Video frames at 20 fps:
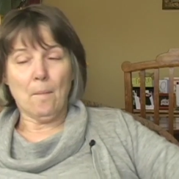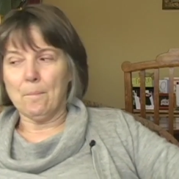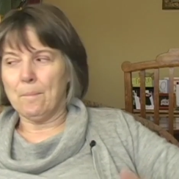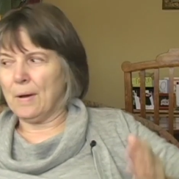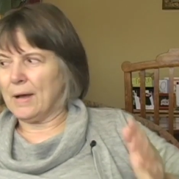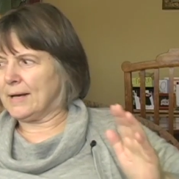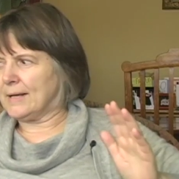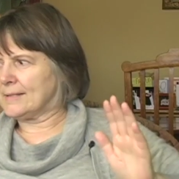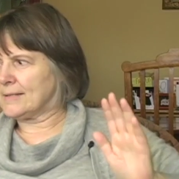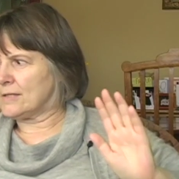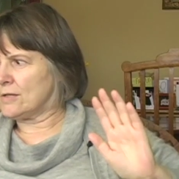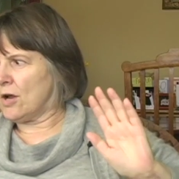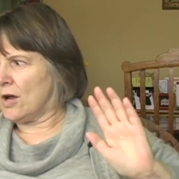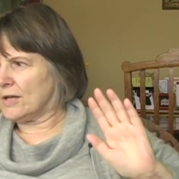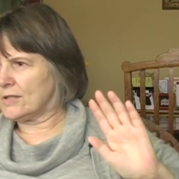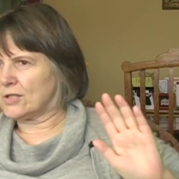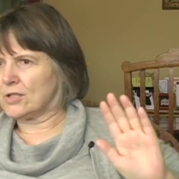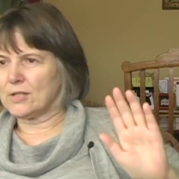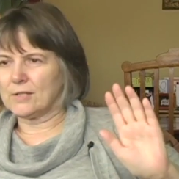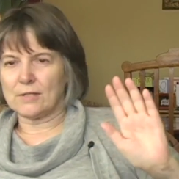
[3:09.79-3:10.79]
But it's
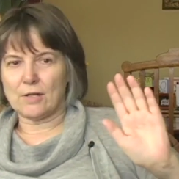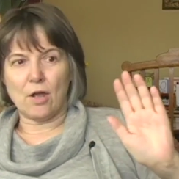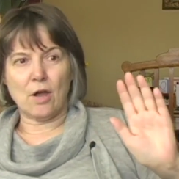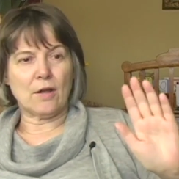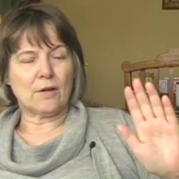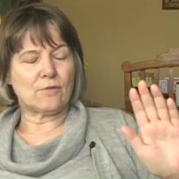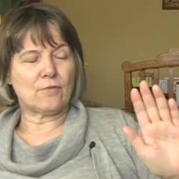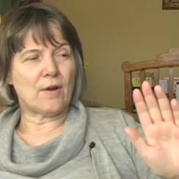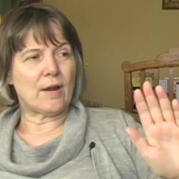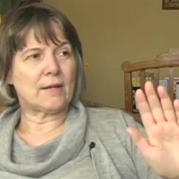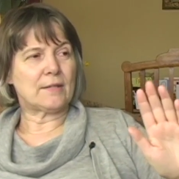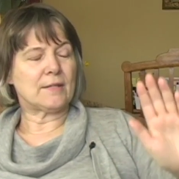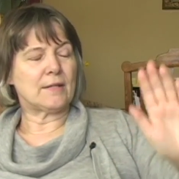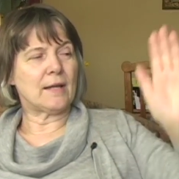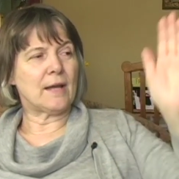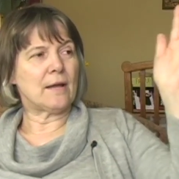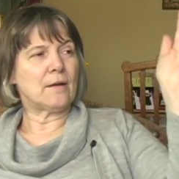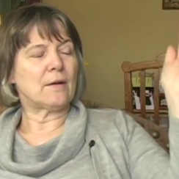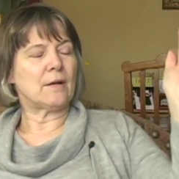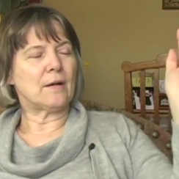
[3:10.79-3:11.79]
not just
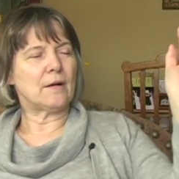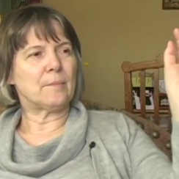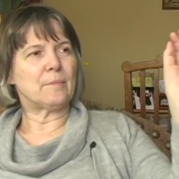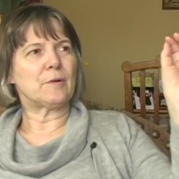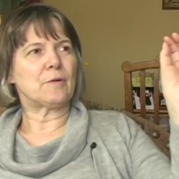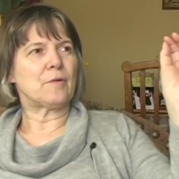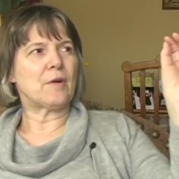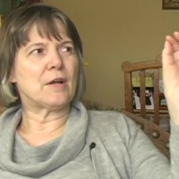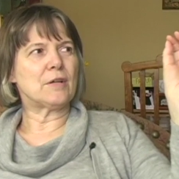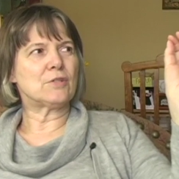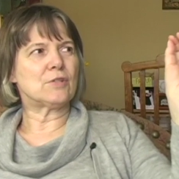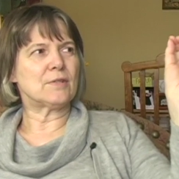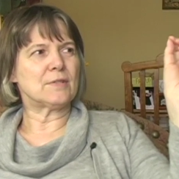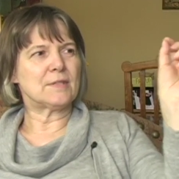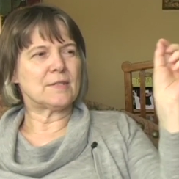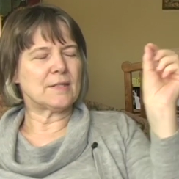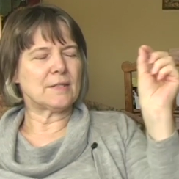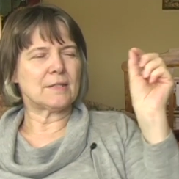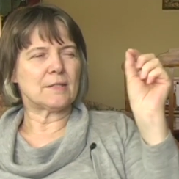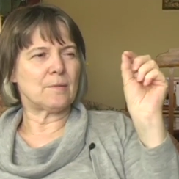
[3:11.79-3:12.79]
contracting out our immigration
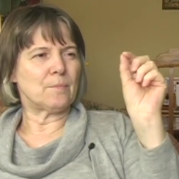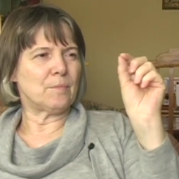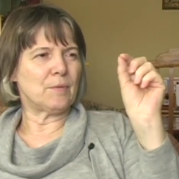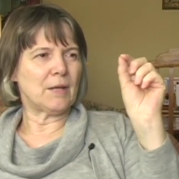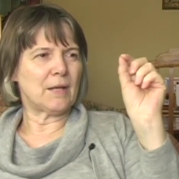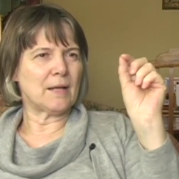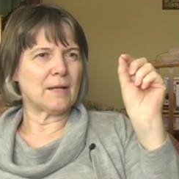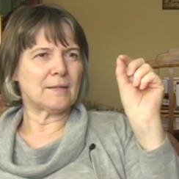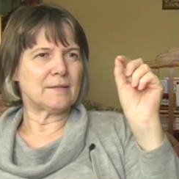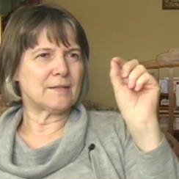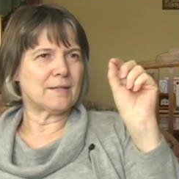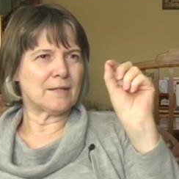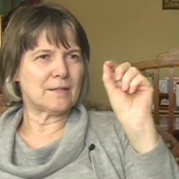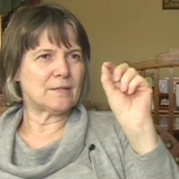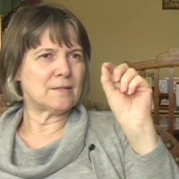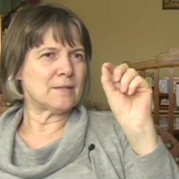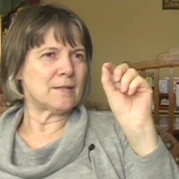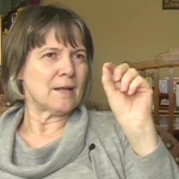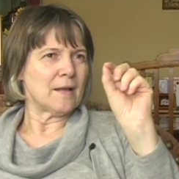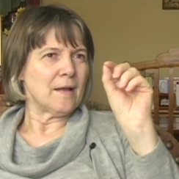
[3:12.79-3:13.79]
system, because
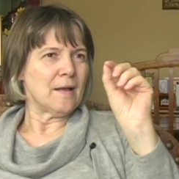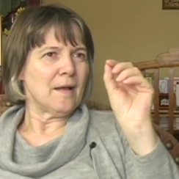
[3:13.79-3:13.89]
there's,